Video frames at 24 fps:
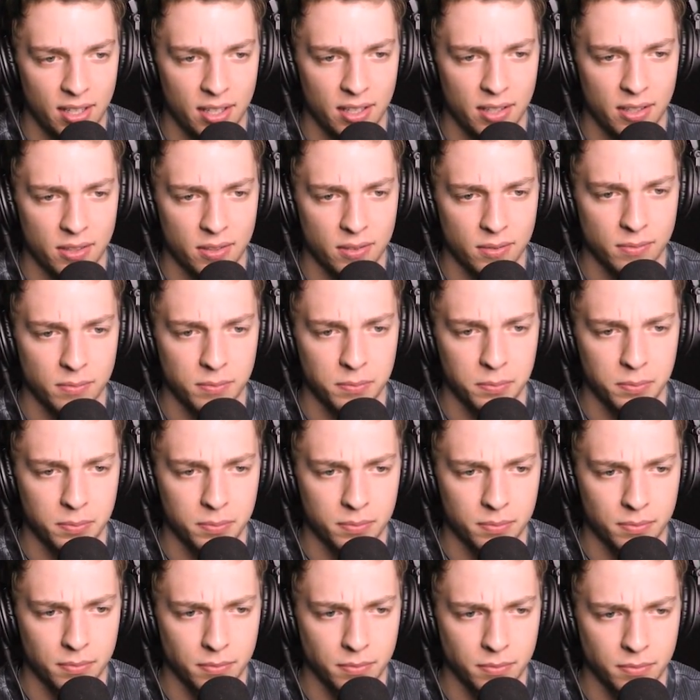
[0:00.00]

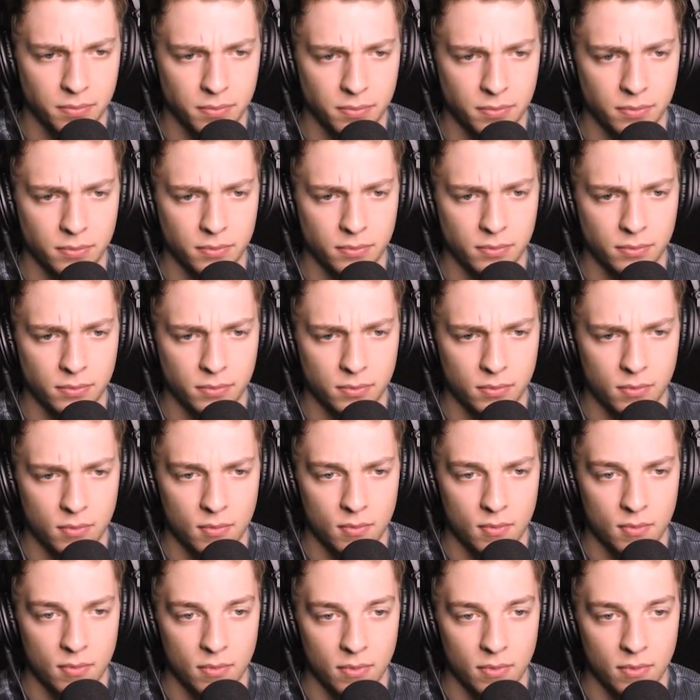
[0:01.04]
No one is speaking in this clip.